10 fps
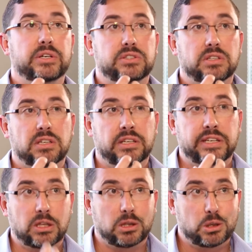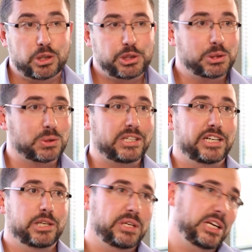is an illogical
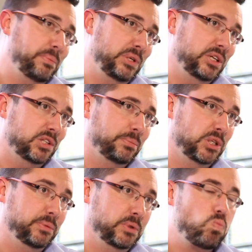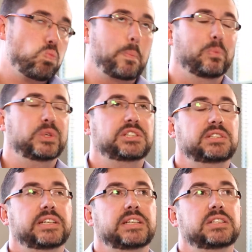argument happening at the moment, which
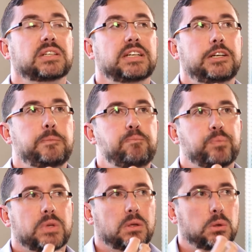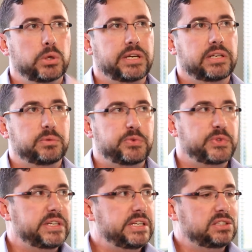says looking at
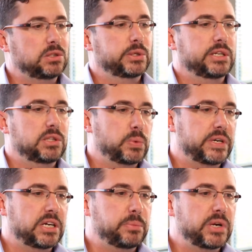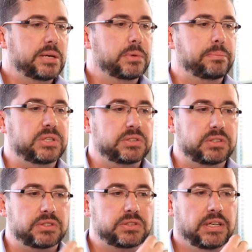fees, looking at the way I'm running my
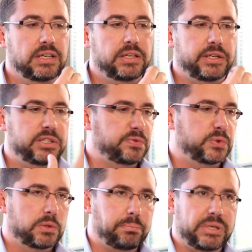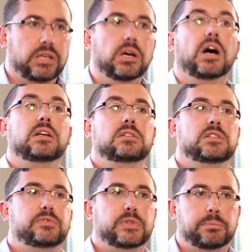business is for the big guys.
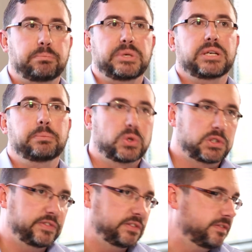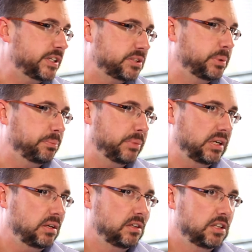It's for the big books of investment
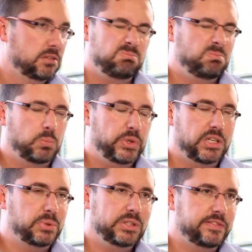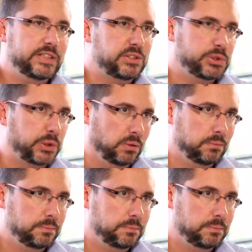money. We don't believe that's true.